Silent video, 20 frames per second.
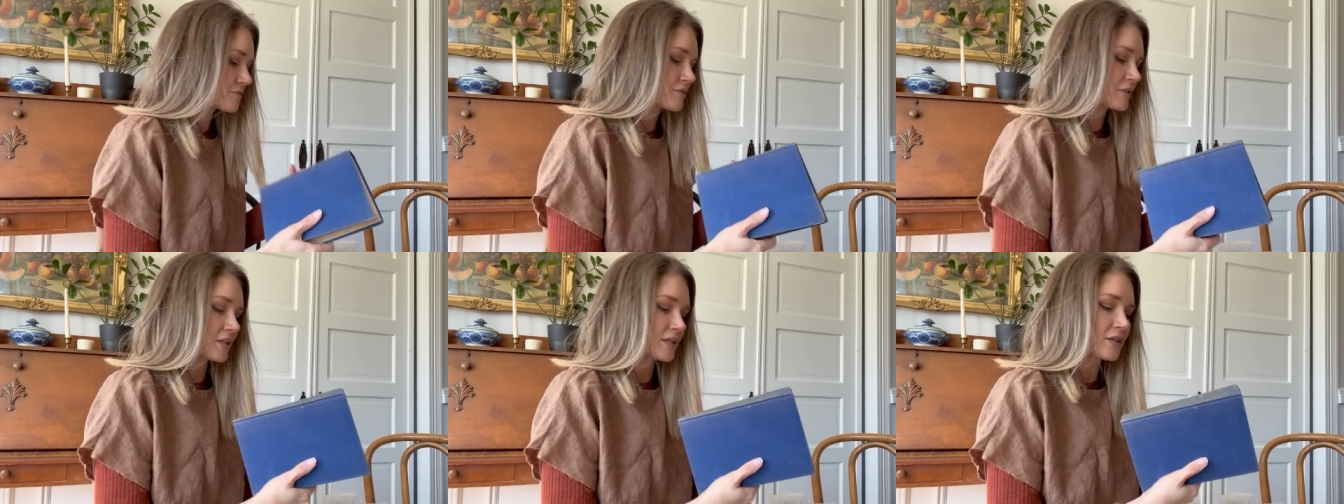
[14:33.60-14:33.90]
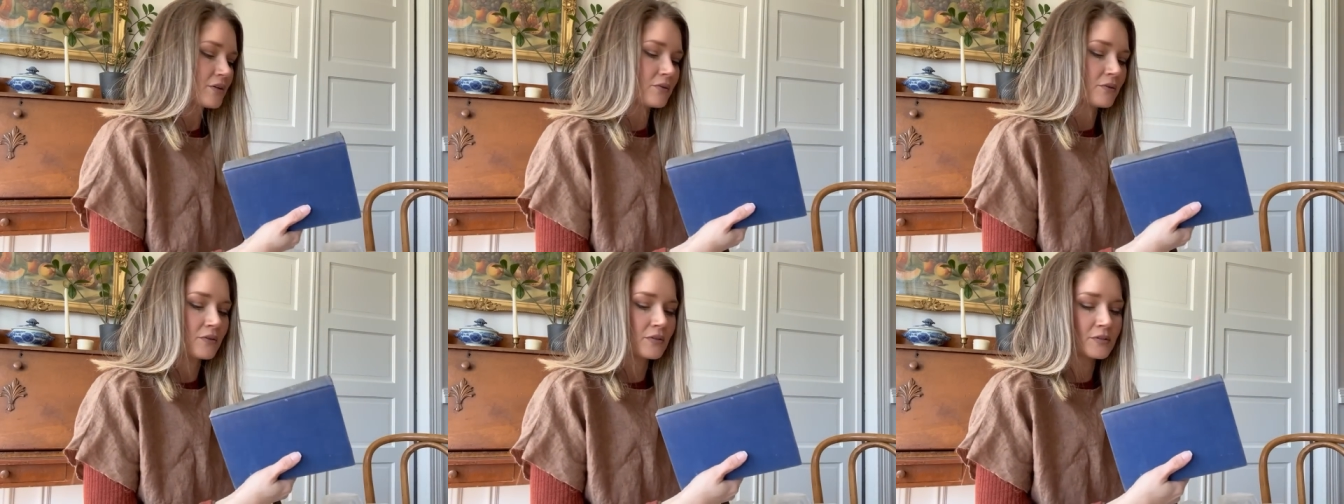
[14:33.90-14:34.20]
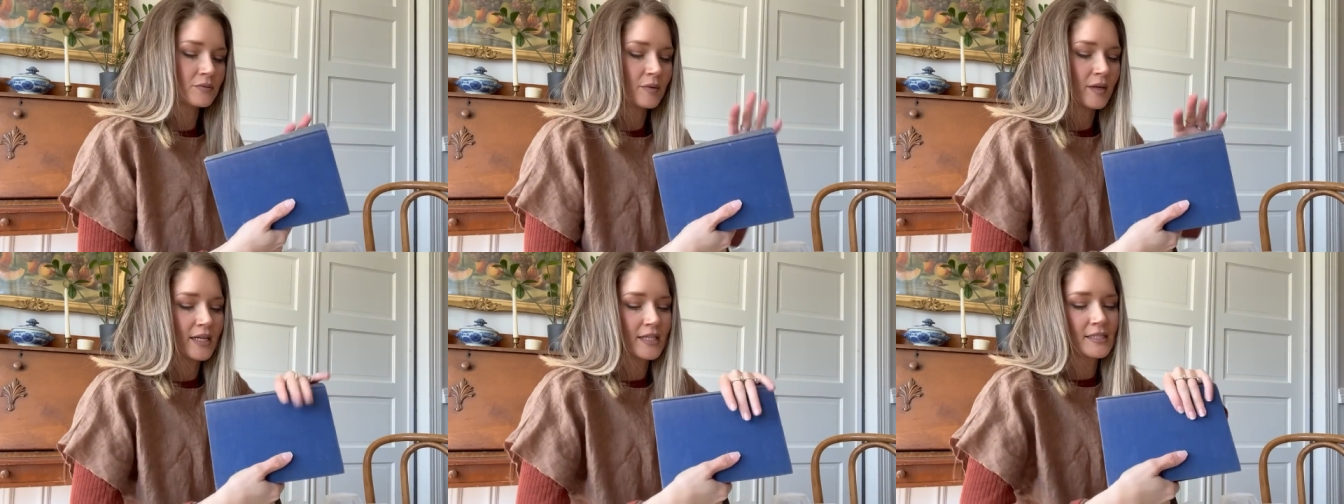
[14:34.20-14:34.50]
really old
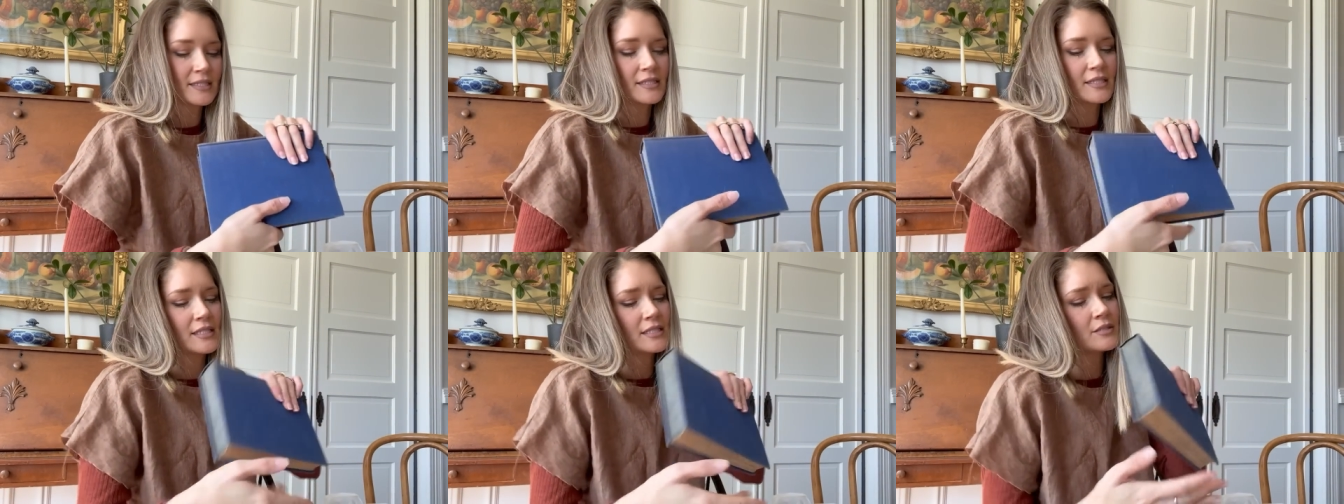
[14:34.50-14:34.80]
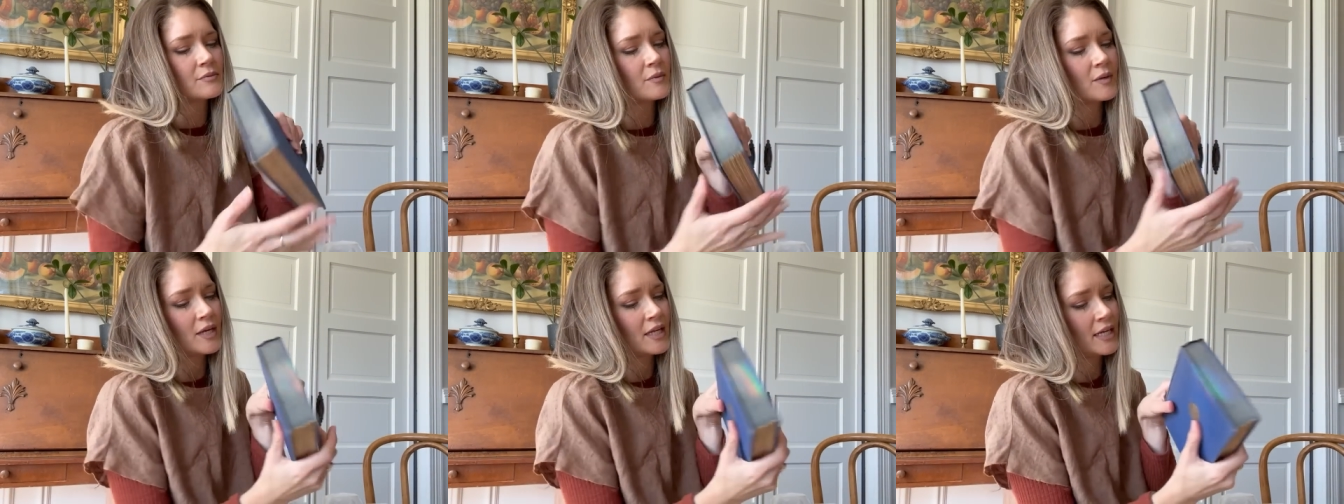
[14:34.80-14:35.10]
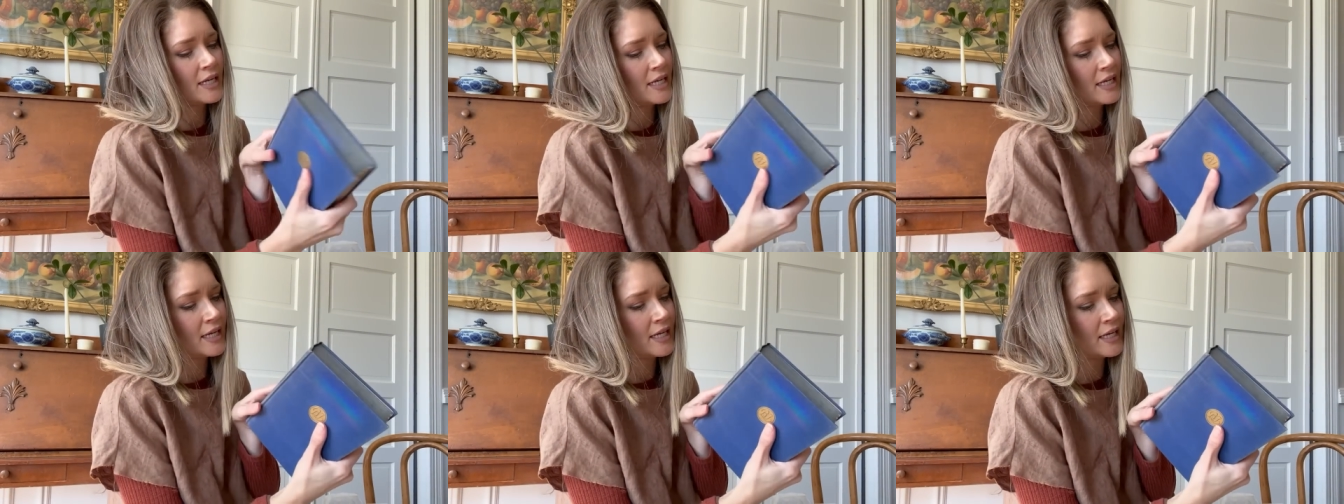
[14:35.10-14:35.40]
ones. This one
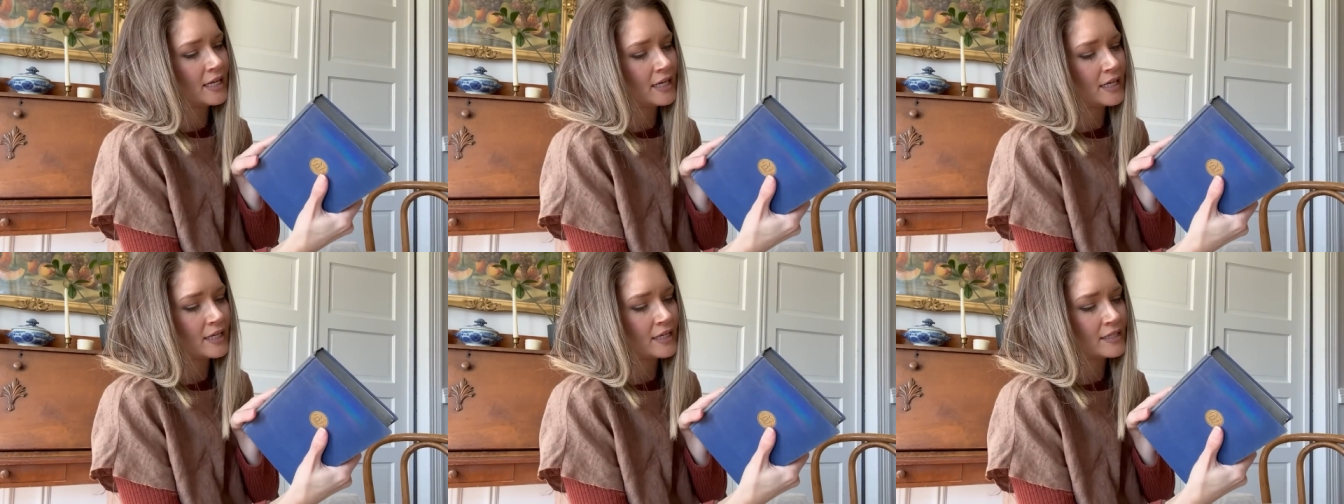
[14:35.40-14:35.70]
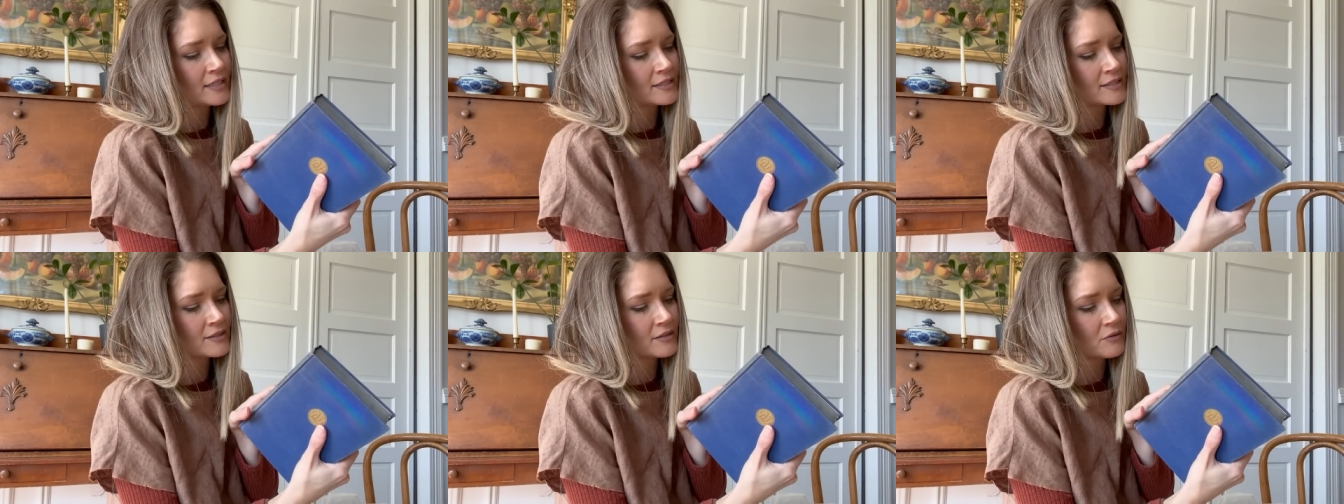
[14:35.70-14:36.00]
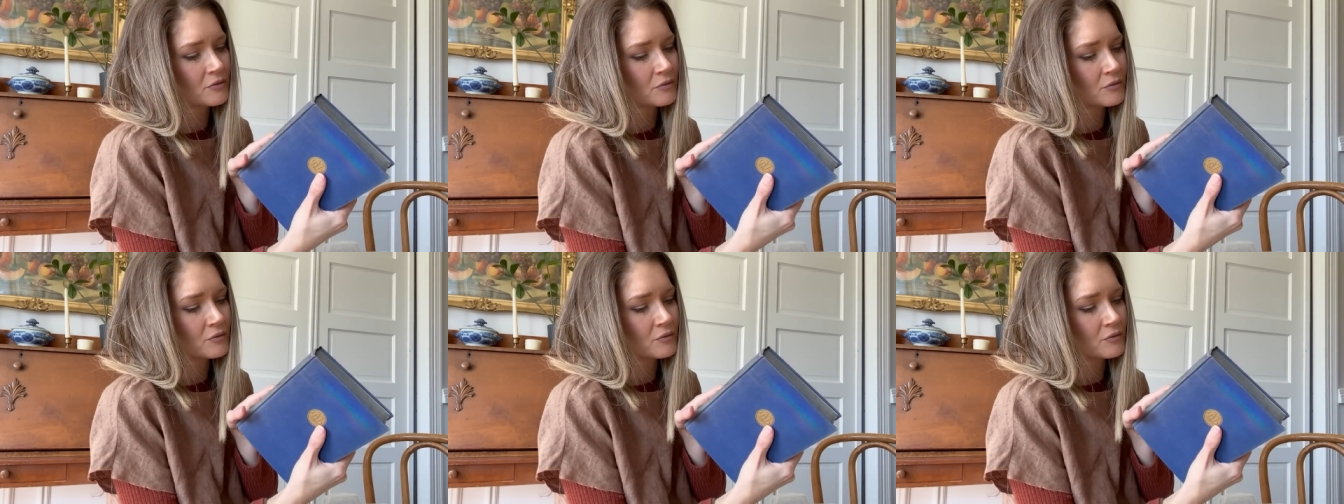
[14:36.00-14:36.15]
is